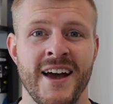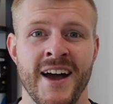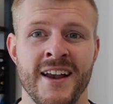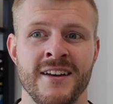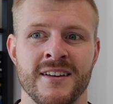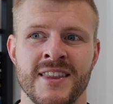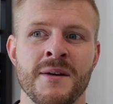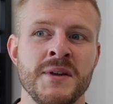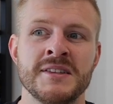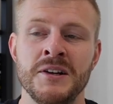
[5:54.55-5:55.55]
And that
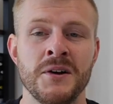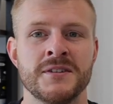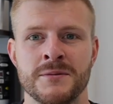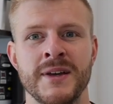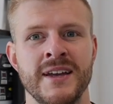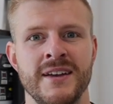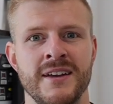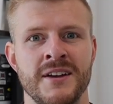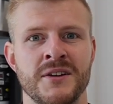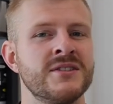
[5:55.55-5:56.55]
means a lot to me.
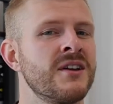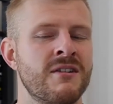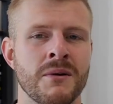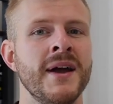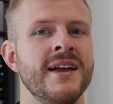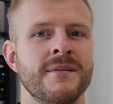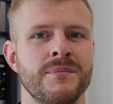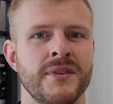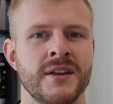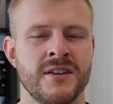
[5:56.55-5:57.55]
You know, it's a
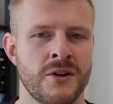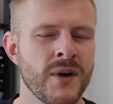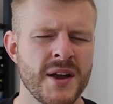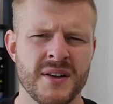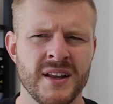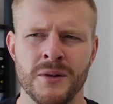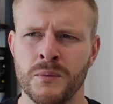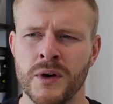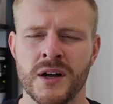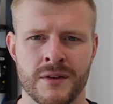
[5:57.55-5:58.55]
great little
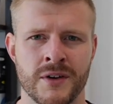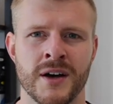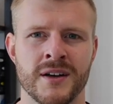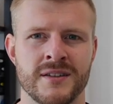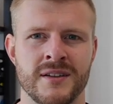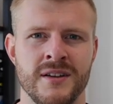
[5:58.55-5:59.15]
work of art.